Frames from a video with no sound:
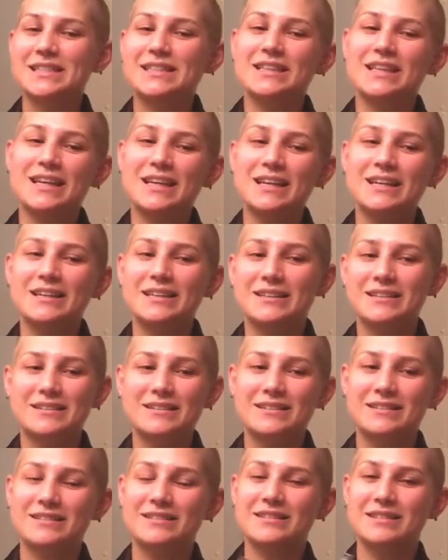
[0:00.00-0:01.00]
like
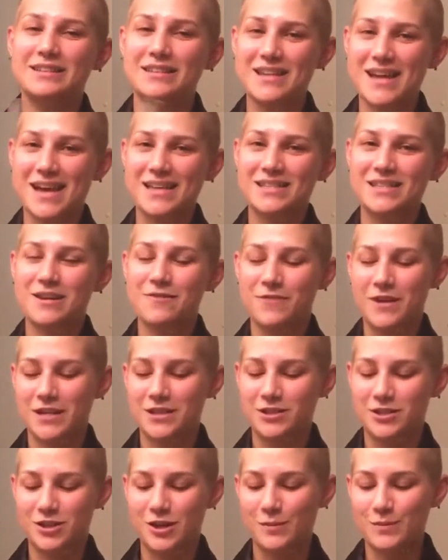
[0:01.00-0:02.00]
nasty face
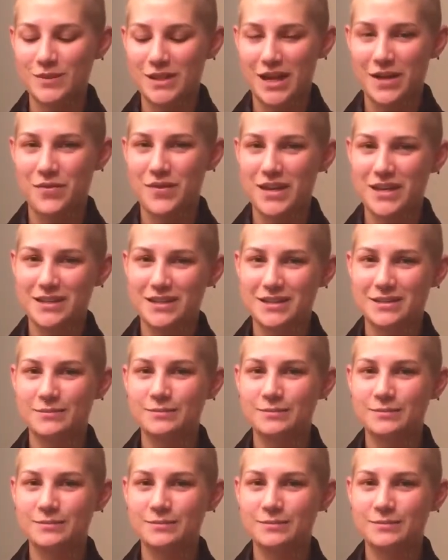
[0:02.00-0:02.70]
germs on this.